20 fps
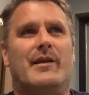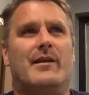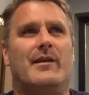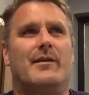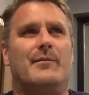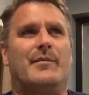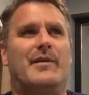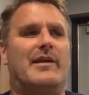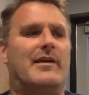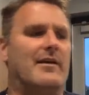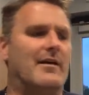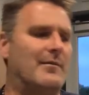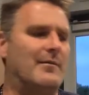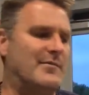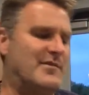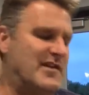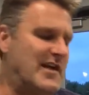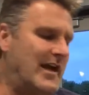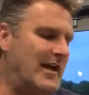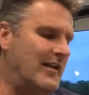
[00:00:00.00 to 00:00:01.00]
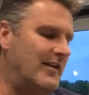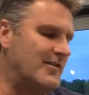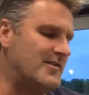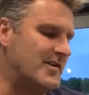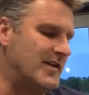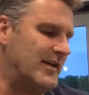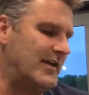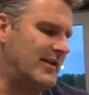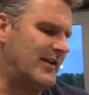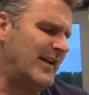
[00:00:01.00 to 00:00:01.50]
become
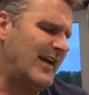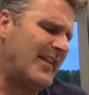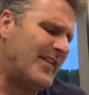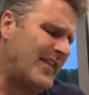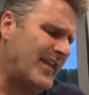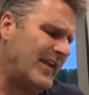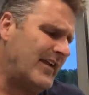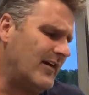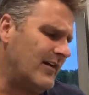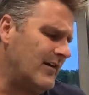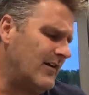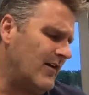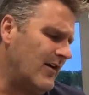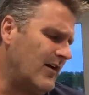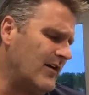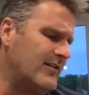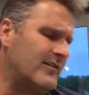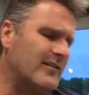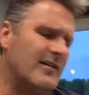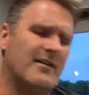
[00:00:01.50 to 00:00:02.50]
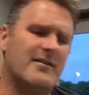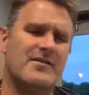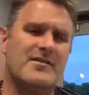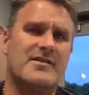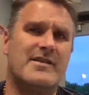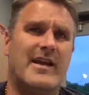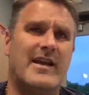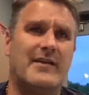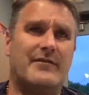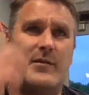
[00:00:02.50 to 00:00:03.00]
challenging and I think hard to
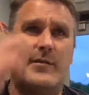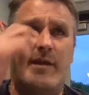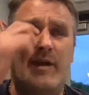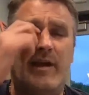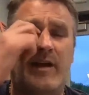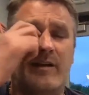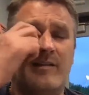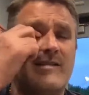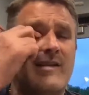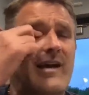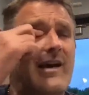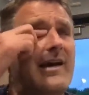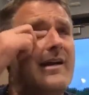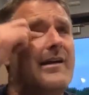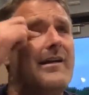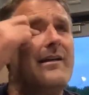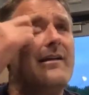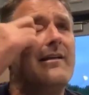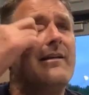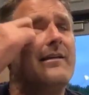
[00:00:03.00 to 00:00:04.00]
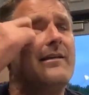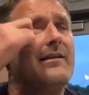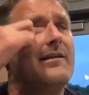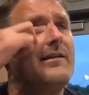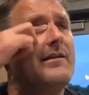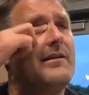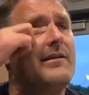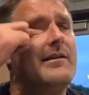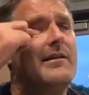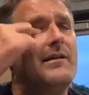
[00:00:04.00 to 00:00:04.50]
understand from the outside,
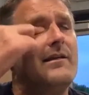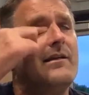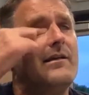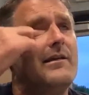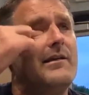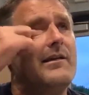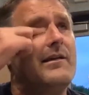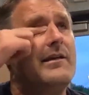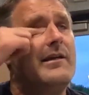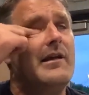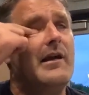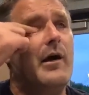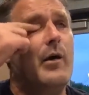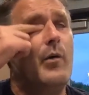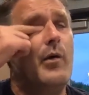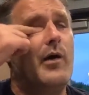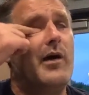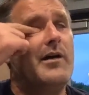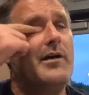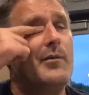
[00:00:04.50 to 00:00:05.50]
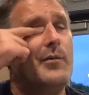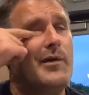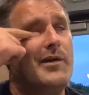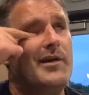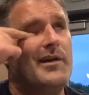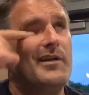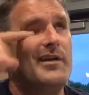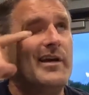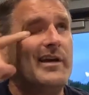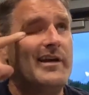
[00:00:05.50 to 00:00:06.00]
you know, where when
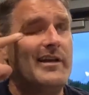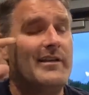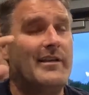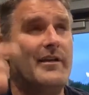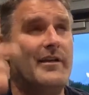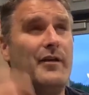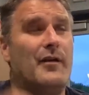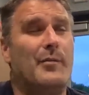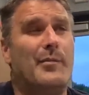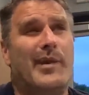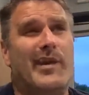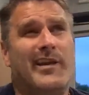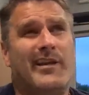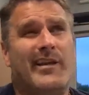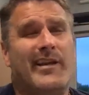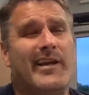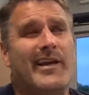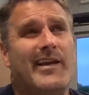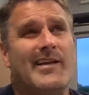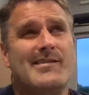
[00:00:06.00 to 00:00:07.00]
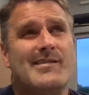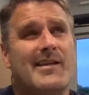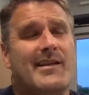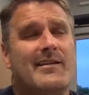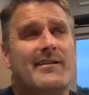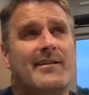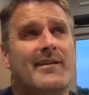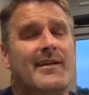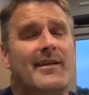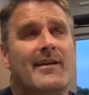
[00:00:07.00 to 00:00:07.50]
you look at the European leagues
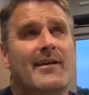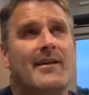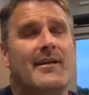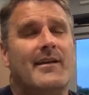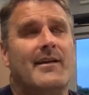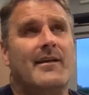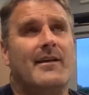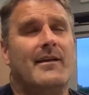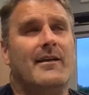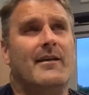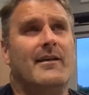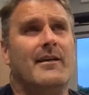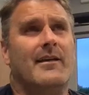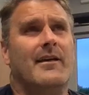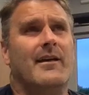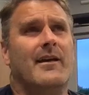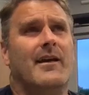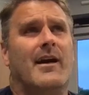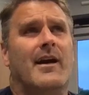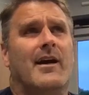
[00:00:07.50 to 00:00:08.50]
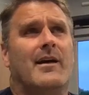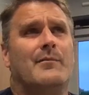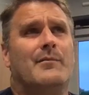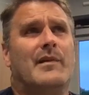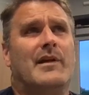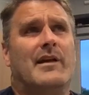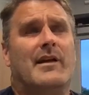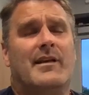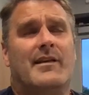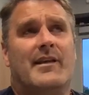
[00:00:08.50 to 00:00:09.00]
and, um,
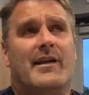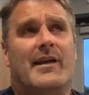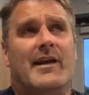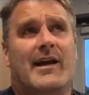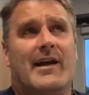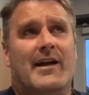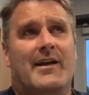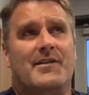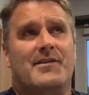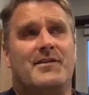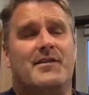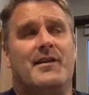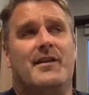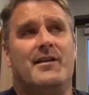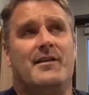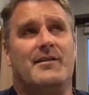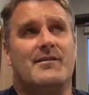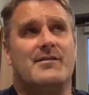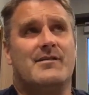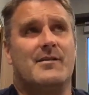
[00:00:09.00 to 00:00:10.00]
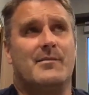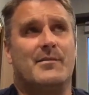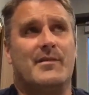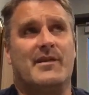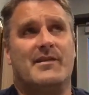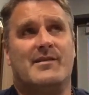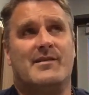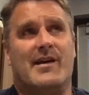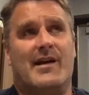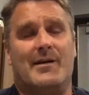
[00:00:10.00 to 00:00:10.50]
they kind of you know some of the
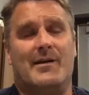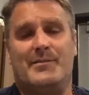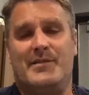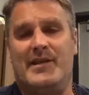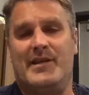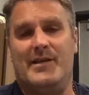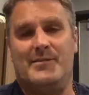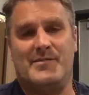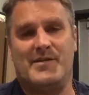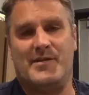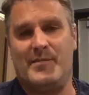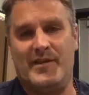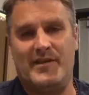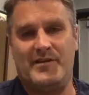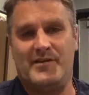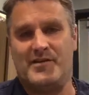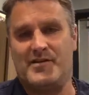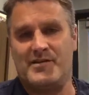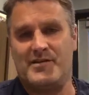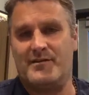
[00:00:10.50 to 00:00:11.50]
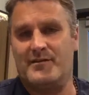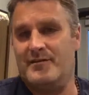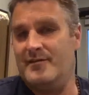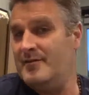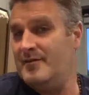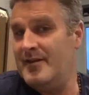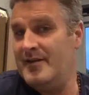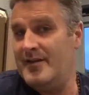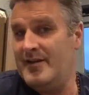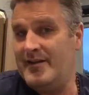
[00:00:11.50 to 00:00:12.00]
top teams. I mean, they're just
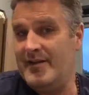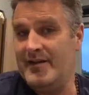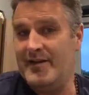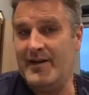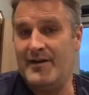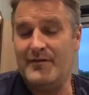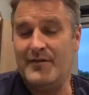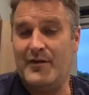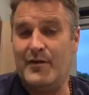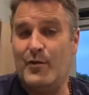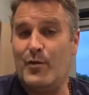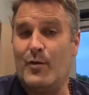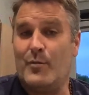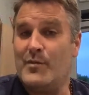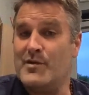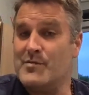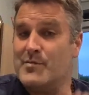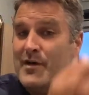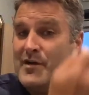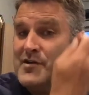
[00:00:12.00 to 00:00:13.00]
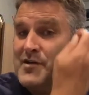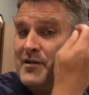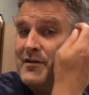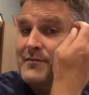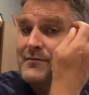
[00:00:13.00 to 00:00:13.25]
they they have enormous budget.